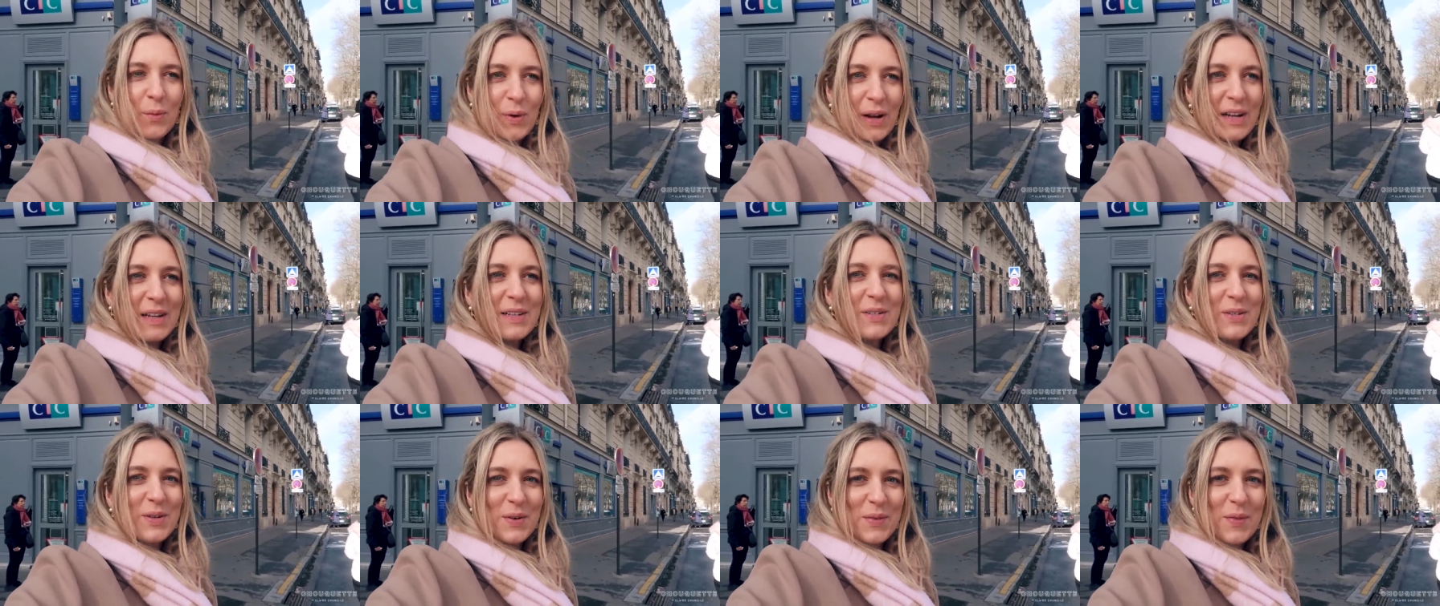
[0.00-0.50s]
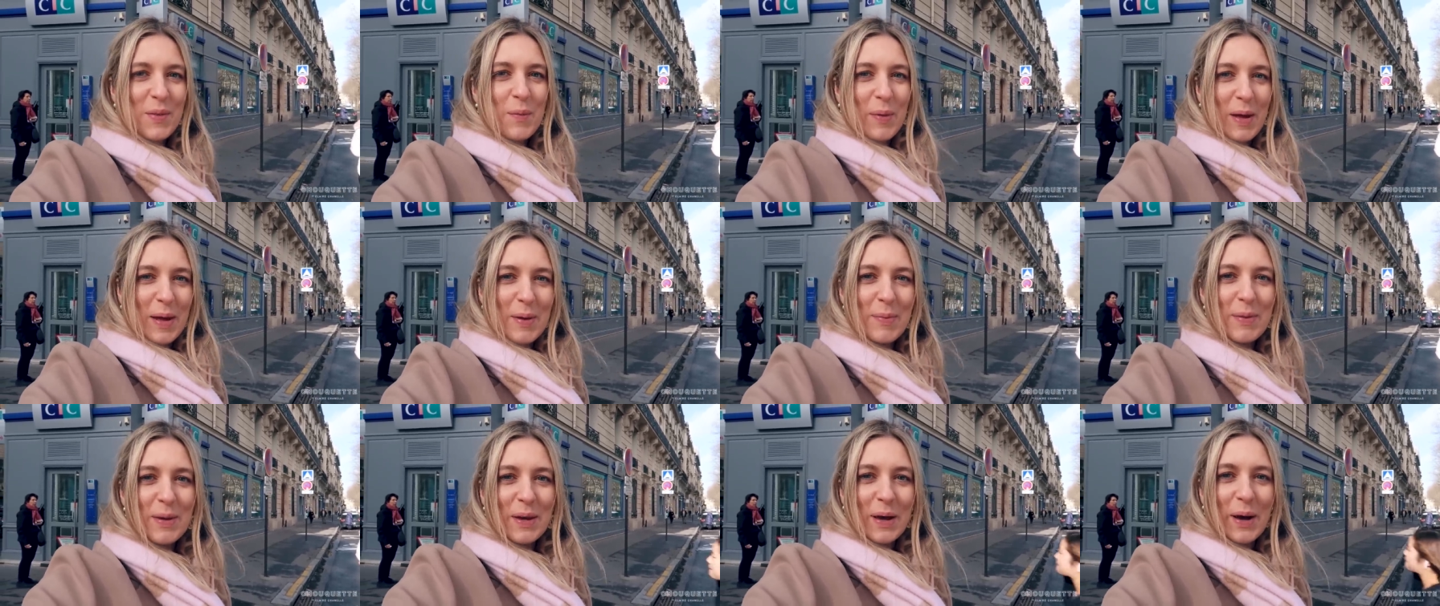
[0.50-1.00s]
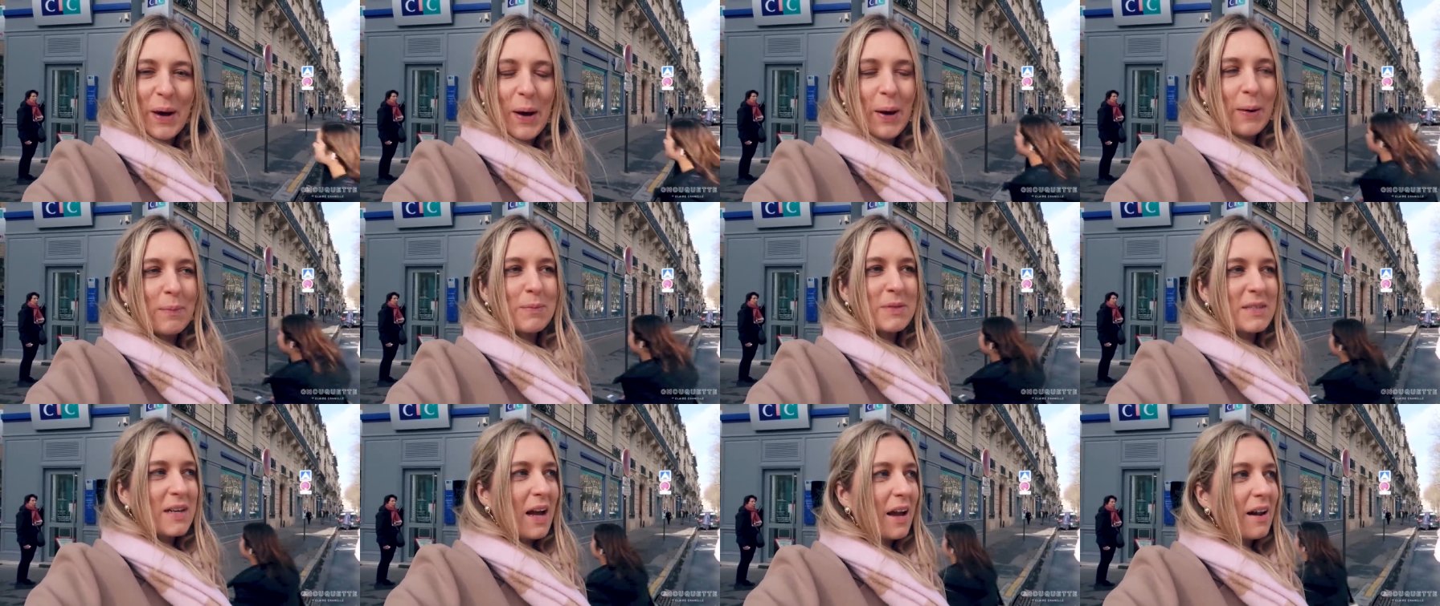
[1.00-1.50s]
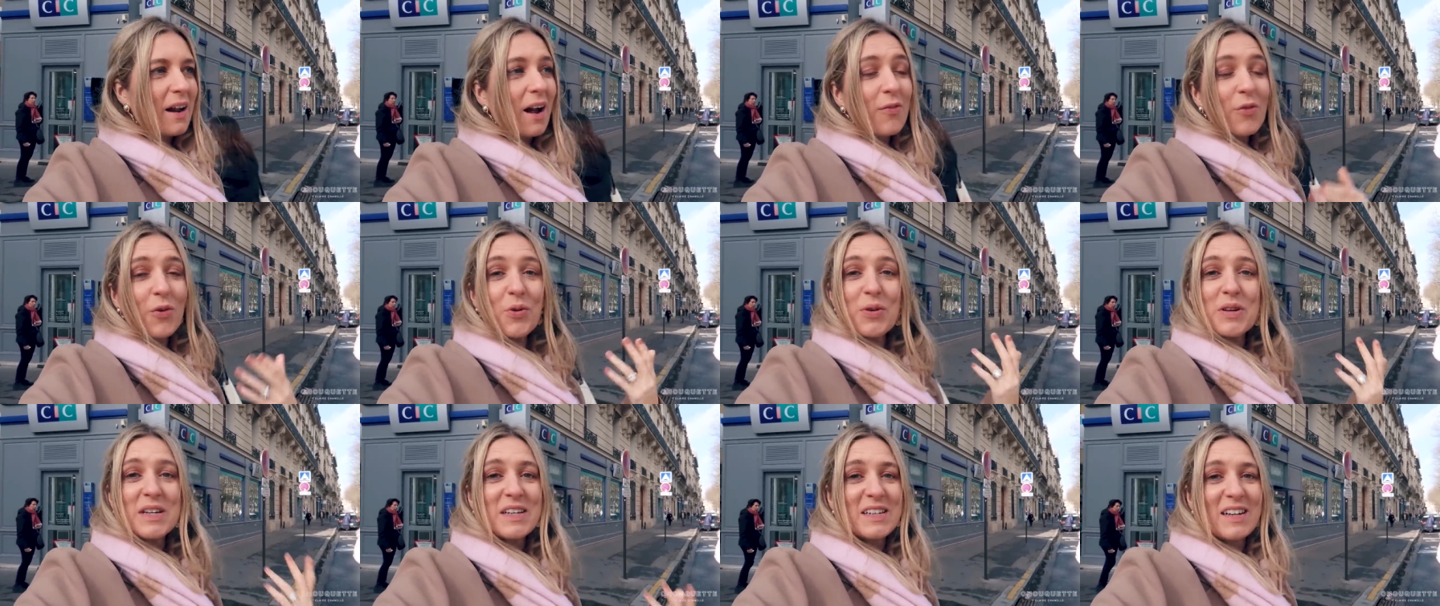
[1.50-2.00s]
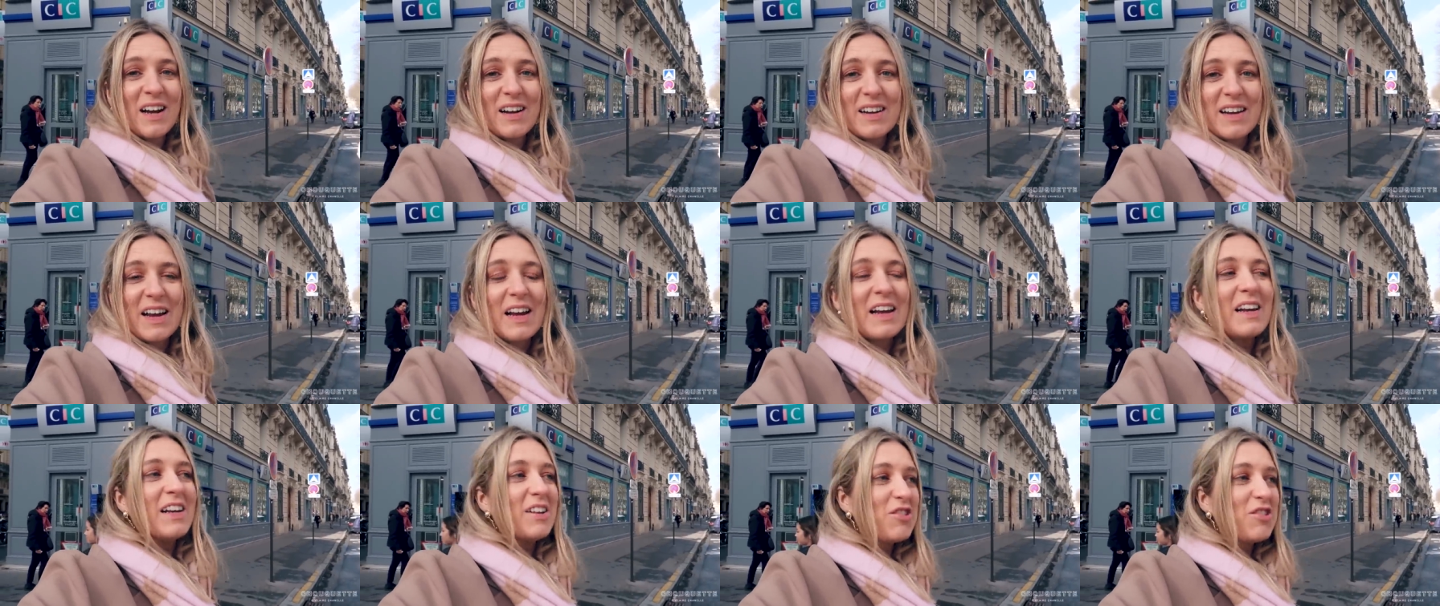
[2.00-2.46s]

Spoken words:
wait till the baby comes, and I've already done it.